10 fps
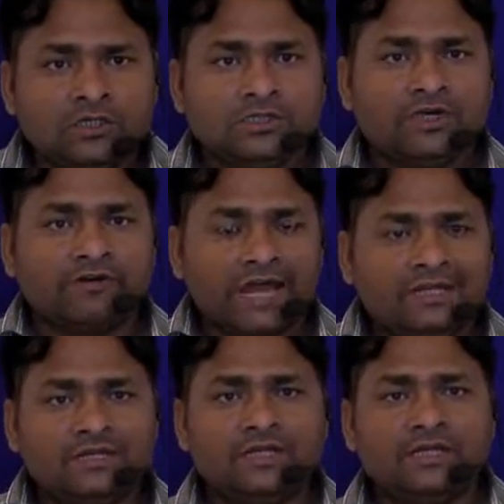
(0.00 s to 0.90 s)
the
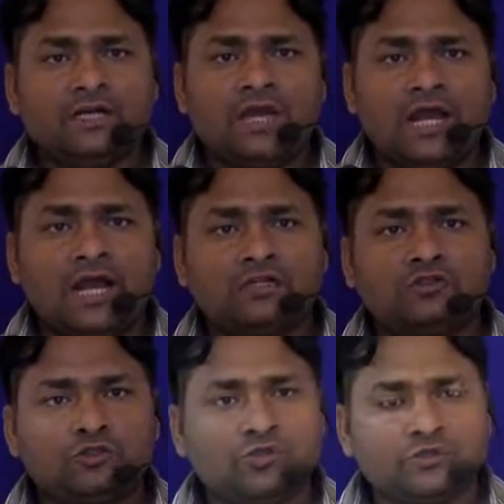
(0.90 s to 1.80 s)
writing, and
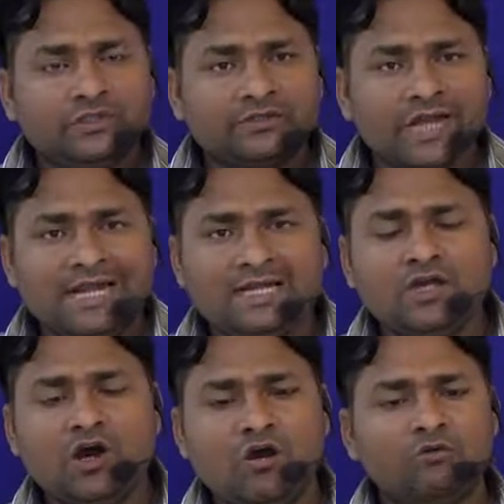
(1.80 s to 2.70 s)
through the
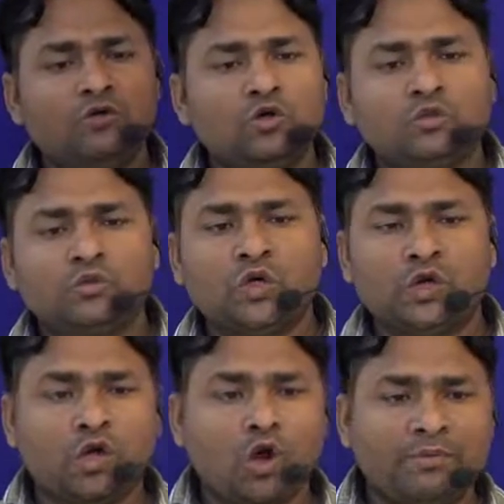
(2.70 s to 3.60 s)
writing of those four
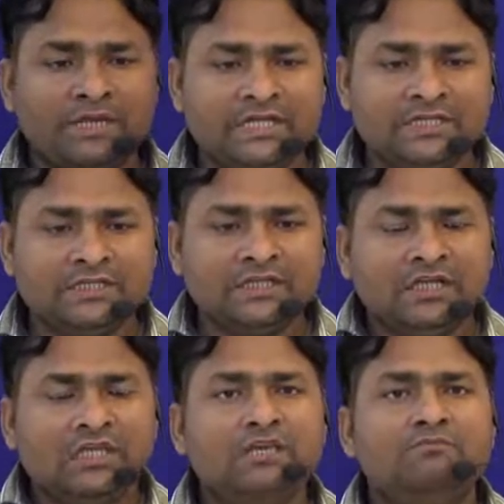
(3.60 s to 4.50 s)
comedies,
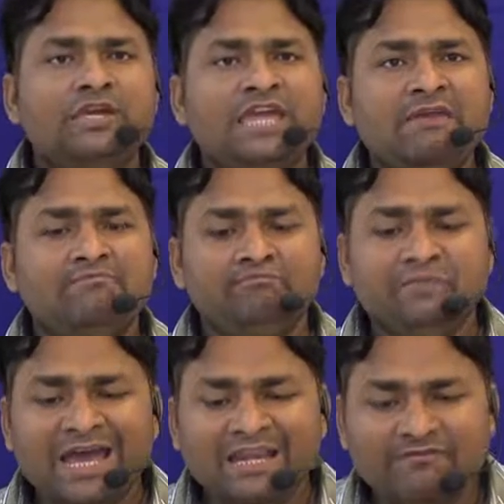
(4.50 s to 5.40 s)
he became
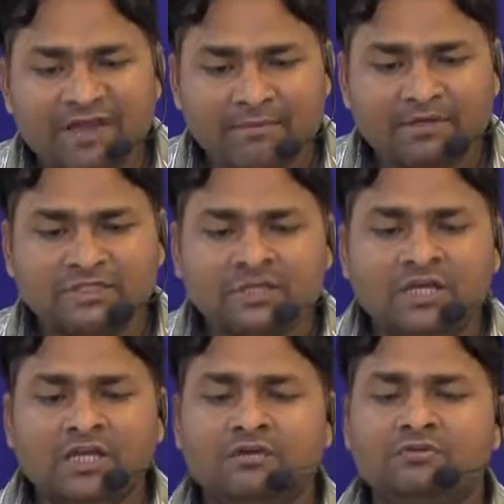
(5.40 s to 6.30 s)
very famous.
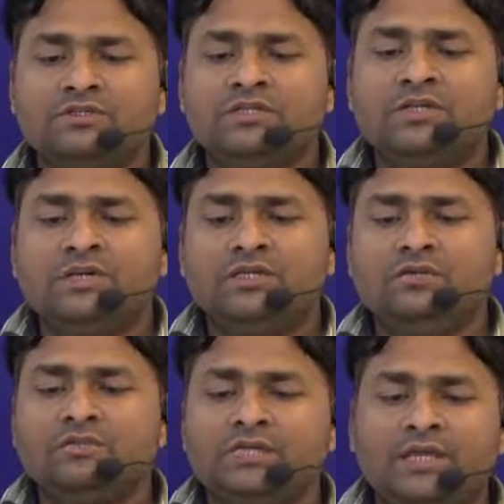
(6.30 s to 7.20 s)
He was,
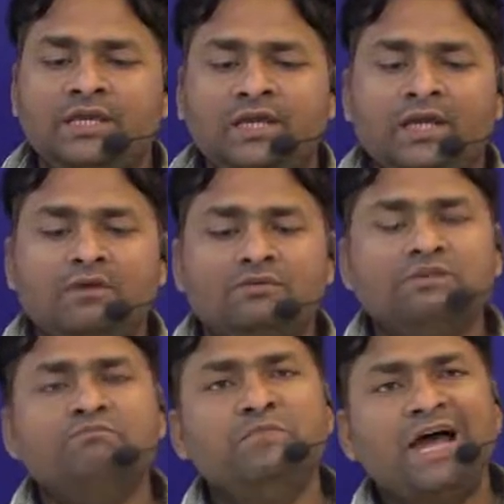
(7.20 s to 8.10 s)
you see, he was a
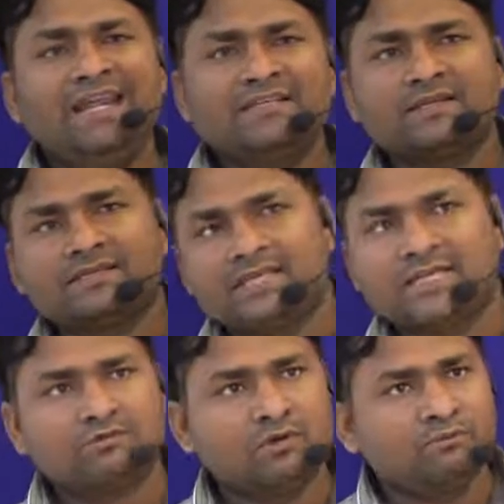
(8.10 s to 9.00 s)
very
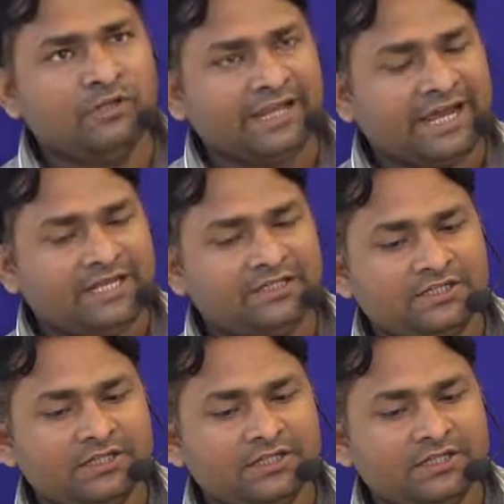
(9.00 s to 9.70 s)
successful playwright